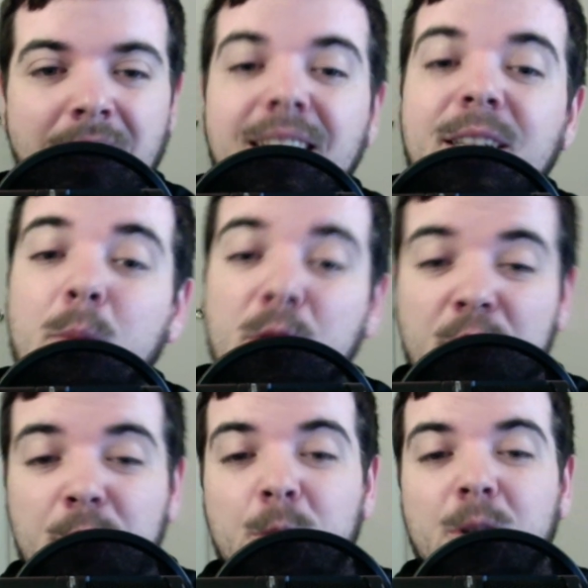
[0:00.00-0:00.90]
Number
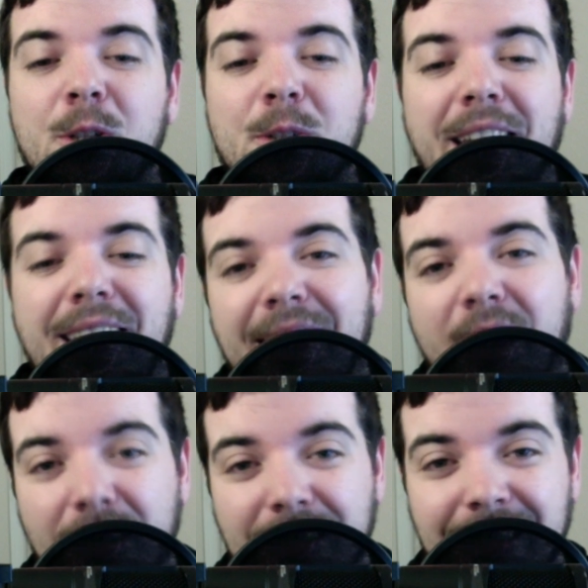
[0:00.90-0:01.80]
2, create a
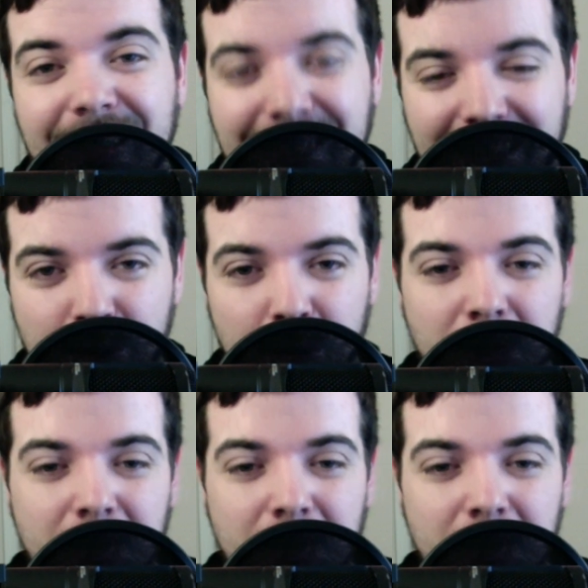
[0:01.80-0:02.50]
content schedule.